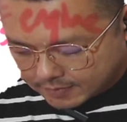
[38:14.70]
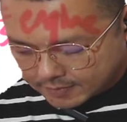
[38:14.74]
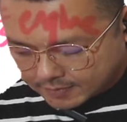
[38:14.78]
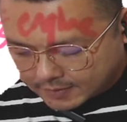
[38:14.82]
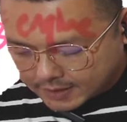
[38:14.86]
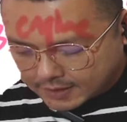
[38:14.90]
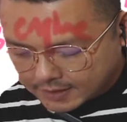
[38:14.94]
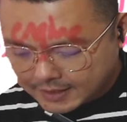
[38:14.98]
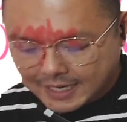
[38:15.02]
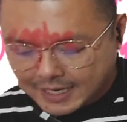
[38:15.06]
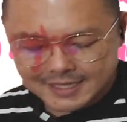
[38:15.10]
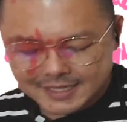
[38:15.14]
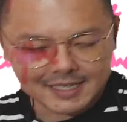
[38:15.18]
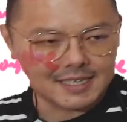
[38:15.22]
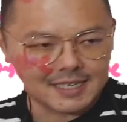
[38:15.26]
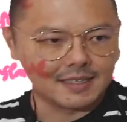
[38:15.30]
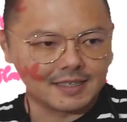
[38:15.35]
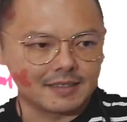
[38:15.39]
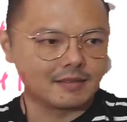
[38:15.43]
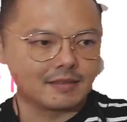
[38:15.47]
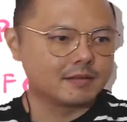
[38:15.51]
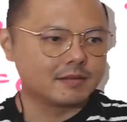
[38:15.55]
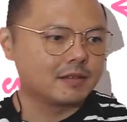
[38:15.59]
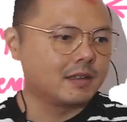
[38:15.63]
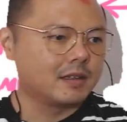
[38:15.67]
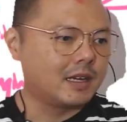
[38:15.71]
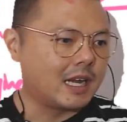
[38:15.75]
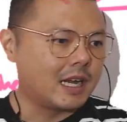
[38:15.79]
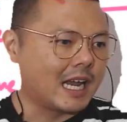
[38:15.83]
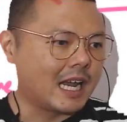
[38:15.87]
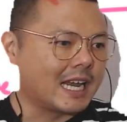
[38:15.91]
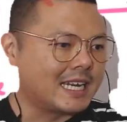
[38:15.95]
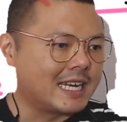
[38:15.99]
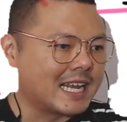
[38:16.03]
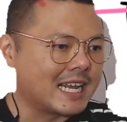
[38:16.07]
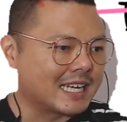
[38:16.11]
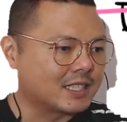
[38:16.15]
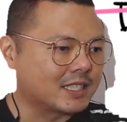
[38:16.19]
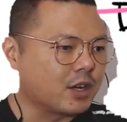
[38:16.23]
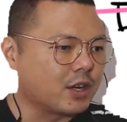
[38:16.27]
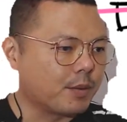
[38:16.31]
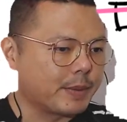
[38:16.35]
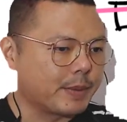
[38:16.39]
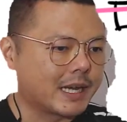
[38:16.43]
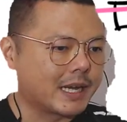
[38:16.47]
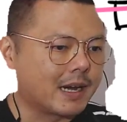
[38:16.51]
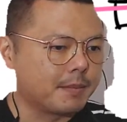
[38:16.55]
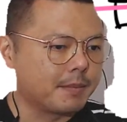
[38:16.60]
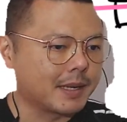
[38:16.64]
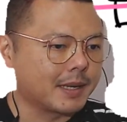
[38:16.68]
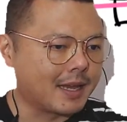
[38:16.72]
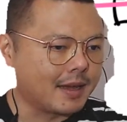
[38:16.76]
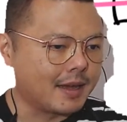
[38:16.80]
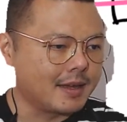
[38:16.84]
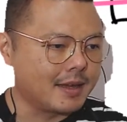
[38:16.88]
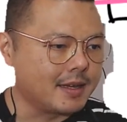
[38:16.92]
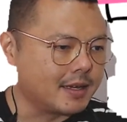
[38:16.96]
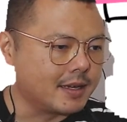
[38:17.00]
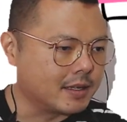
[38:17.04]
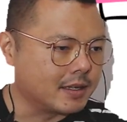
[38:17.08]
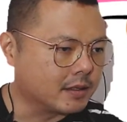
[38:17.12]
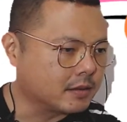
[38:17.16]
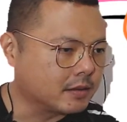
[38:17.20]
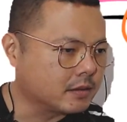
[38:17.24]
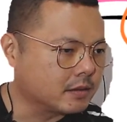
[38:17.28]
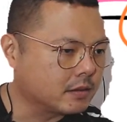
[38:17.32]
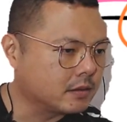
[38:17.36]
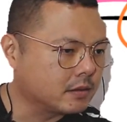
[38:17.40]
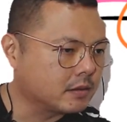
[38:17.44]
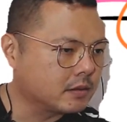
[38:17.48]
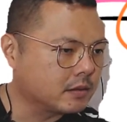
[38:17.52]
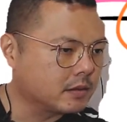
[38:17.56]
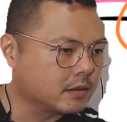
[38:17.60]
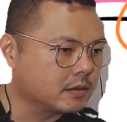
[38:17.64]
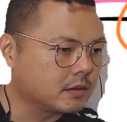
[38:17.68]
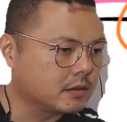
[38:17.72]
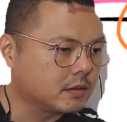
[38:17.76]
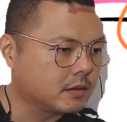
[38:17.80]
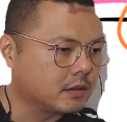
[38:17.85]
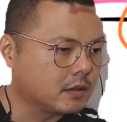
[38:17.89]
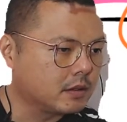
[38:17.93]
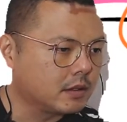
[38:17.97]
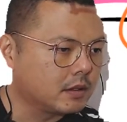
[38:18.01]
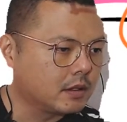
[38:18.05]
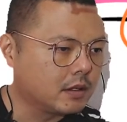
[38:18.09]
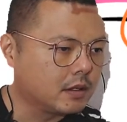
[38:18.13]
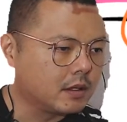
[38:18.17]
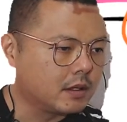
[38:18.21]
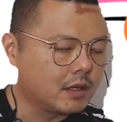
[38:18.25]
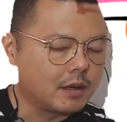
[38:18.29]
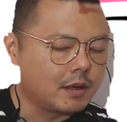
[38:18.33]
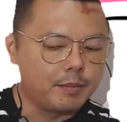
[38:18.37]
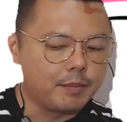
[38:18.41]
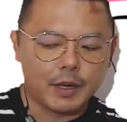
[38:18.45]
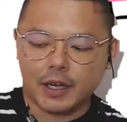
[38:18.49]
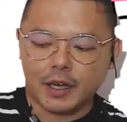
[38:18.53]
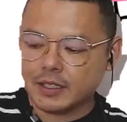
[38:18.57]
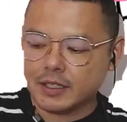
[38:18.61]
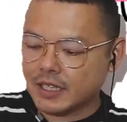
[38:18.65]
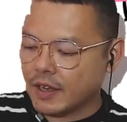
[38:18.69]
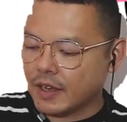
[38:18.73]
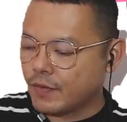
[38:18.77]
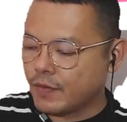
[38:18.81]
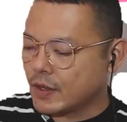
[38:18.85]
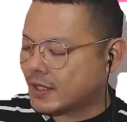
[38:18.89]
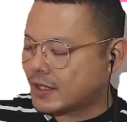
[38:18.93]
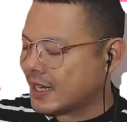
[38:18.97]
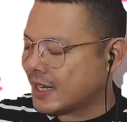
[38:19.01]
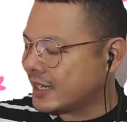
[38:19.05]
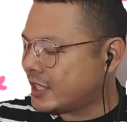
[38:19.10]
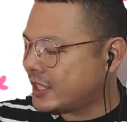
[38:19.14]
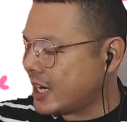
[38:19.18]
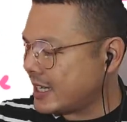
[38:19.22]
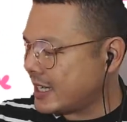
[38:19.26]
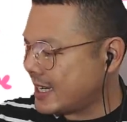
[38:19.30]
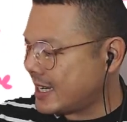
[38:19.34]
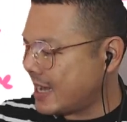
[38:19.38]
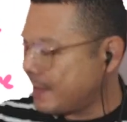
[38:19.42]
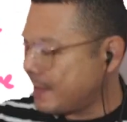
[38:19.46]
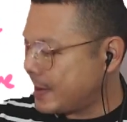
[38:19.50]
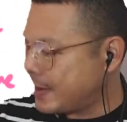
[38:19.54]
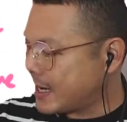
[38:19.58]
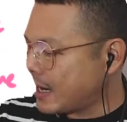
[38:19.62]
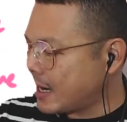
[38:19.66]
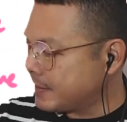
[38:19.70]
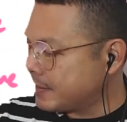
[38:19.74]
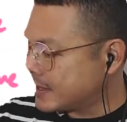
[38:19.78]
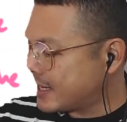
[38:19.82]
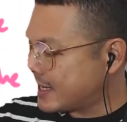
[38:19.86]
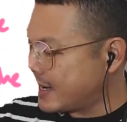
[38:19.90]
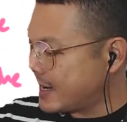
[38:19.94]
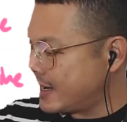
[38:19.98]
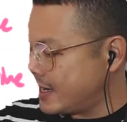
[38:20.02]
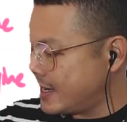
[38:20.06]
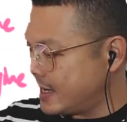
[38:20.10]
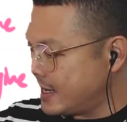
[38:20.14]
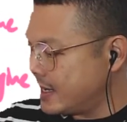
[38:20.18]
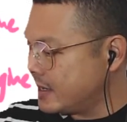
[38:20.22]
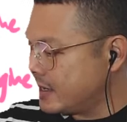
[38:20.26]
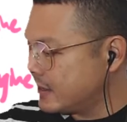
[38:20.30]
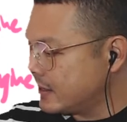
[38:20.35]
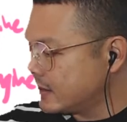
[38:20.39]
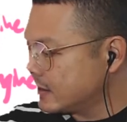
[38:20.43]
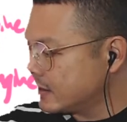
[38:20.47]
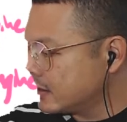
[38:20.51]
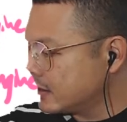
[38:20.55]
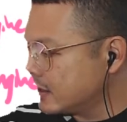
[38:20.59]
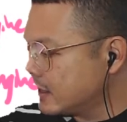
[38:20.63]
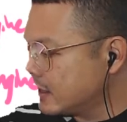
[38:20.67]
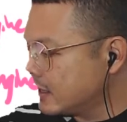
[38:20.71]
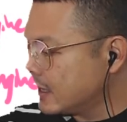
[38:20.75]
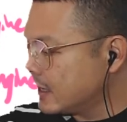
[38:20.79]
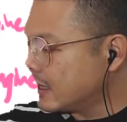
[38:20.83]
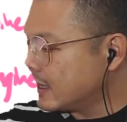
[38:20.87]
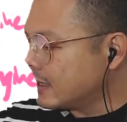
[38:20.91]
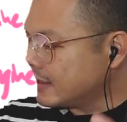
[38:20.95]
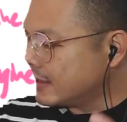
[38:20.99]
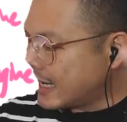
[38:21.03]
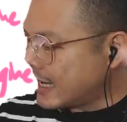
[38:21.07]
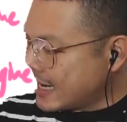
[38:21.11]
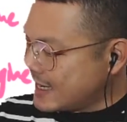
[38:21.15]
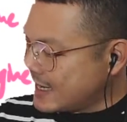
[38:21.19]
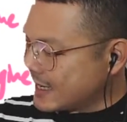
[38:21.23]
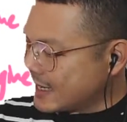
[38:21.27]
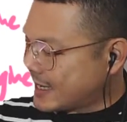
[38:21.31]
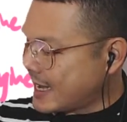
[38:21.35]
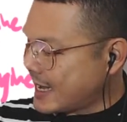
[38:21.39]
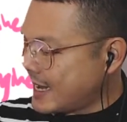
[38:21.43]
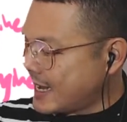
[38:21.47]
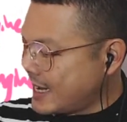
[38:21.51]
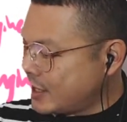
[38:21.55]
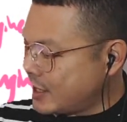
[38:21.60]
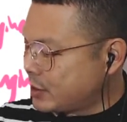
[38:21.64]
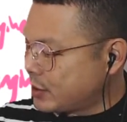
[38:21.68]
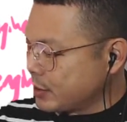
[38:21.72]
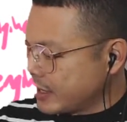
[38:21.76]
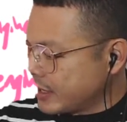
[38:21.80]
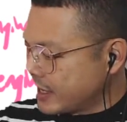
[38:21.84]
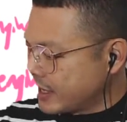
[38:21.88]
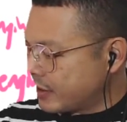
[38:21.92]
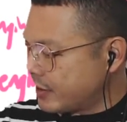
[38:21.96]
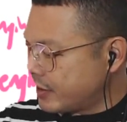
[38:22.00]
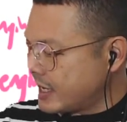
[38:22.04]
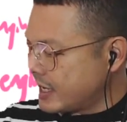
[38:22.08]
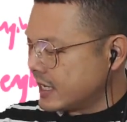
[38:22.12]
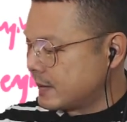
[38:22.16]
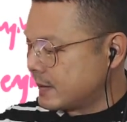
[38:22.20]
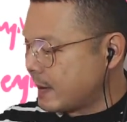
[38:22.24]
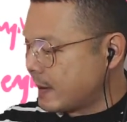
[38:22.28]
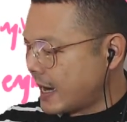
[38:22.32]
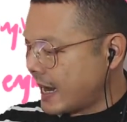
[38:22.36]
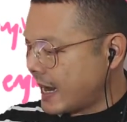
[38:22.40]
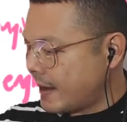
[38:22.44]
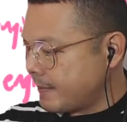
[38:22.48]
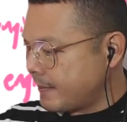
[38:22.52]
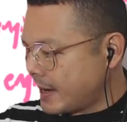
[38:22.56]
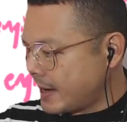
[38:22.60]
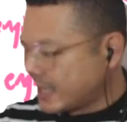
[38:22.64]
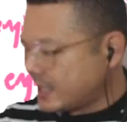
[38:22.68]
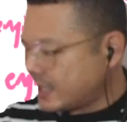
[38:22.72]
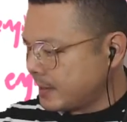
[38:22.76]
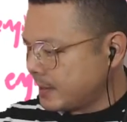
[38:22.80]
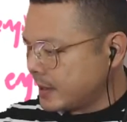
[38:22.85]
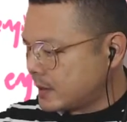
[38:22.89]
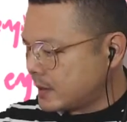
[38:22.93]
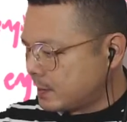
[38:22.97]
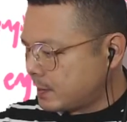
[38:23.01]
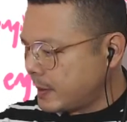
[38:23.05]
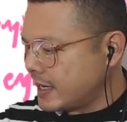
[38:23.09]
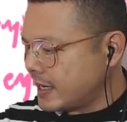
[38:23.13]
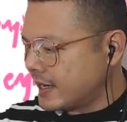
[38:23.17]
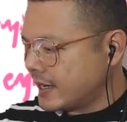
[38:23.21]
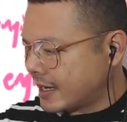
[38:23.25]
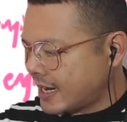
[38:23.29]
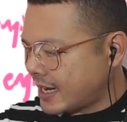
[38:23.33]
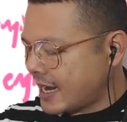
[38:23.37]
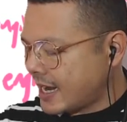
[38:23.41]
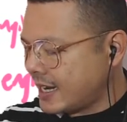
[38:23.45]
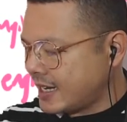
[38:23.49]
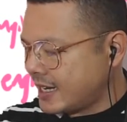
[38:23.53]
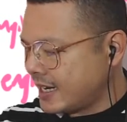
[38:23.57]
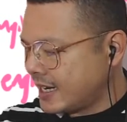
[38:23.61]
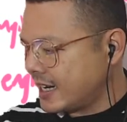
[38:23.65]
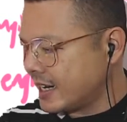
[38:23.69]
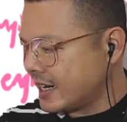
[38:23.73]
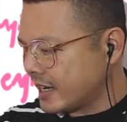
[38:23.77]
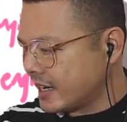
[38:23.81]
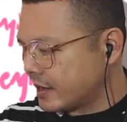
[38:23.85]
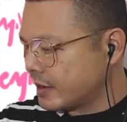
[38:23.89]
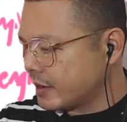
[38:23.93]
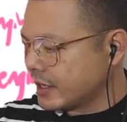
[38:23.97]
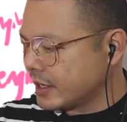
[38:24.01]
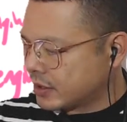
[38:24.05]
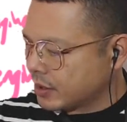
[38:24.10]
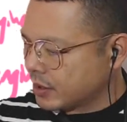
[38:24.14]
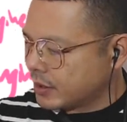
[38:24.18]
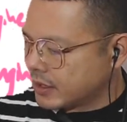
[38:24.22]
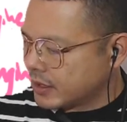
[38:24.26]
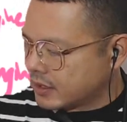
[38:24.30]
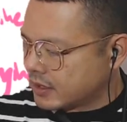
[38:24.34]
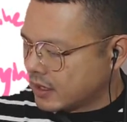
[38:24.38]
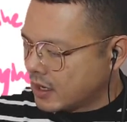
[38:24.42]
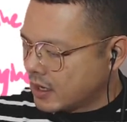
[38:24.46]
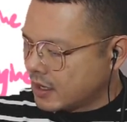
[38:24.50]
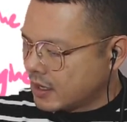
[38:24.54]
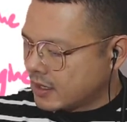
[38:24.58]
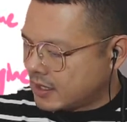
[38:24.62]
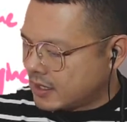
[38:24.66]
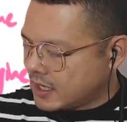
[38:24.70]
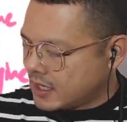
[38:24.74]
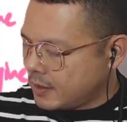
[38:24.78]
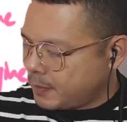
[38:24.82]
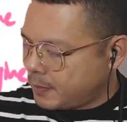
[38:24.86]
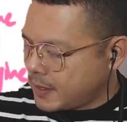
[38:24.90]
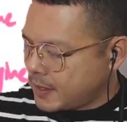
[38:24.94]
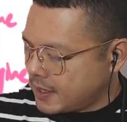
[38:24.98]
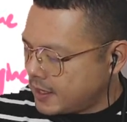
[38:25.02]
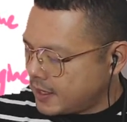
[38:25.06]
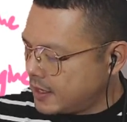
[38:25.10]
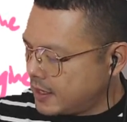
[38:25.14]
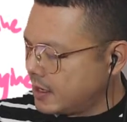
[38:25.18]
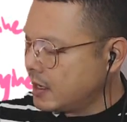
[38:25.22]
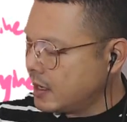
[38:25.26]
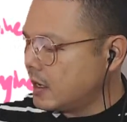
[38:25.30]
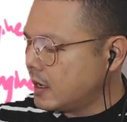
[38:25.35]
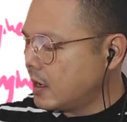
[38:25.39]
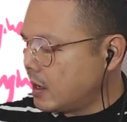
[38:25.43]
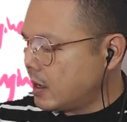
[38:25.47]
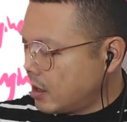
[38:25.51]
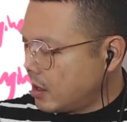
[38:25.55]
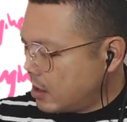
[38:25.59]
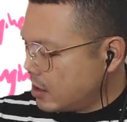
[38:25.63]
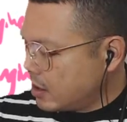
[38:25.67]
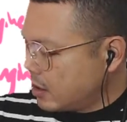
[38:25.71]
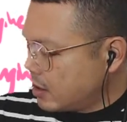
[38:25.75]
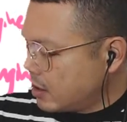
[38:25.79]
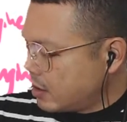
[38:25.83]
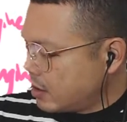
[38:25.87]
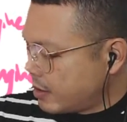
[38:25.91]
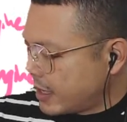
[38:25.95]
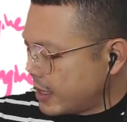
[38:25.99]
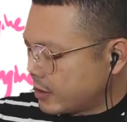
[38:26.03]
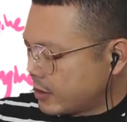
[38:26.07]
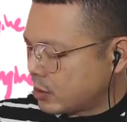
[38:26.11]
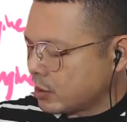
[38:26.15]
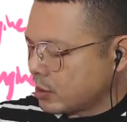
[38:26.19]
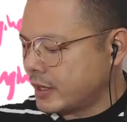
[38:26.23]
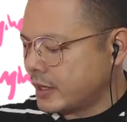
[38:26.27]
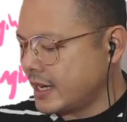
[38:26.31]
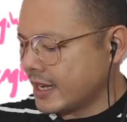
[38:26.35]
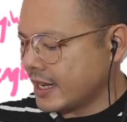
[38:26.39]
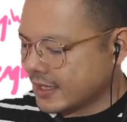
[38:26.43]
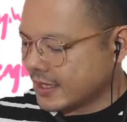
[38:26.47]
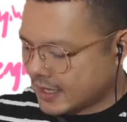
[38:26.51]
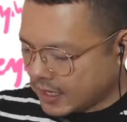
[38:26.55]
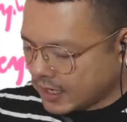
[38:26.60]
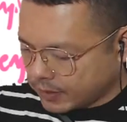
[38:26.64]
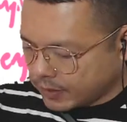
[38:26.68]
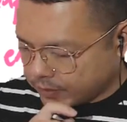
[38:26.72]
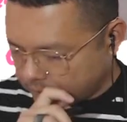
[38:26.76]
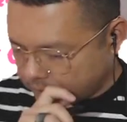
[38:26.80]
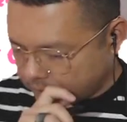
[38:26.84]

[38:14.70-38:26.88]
That's it. It does not become KE. Because if you suggest that it becomes KE, then the KE should increase. But at maximum speed, the KE didn't increase. So it's CPE, right, to heat and sound,